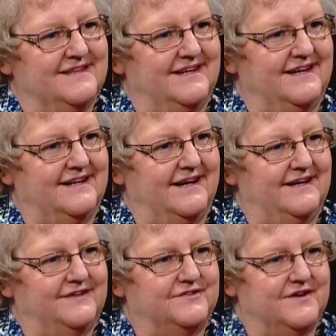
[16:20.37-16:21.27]
and I
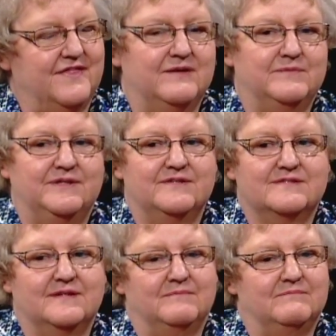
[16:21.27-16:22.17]
entered them into
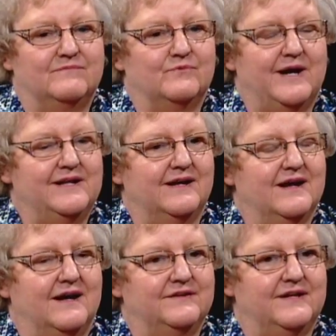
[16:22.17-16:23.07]
some writing
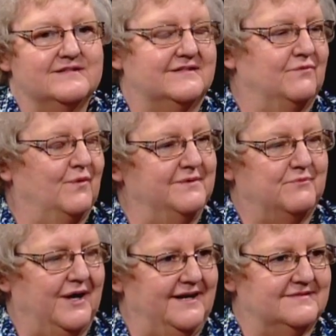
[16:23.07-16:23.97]
contest and won
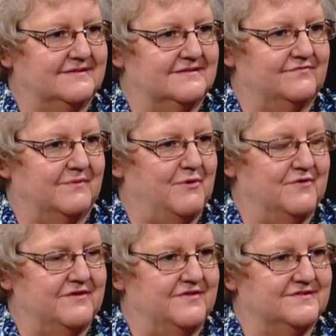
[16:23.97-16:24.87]
prizes for
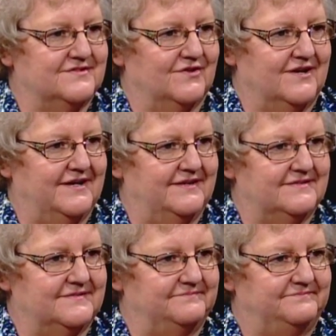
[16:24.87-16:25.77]
both of the stories.